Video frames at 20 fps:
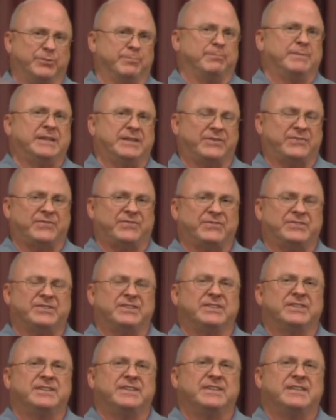midst.
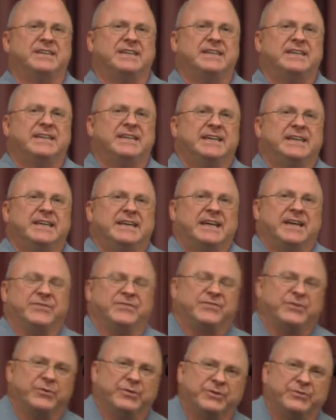And
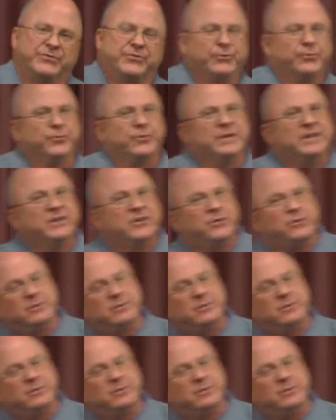so there's a real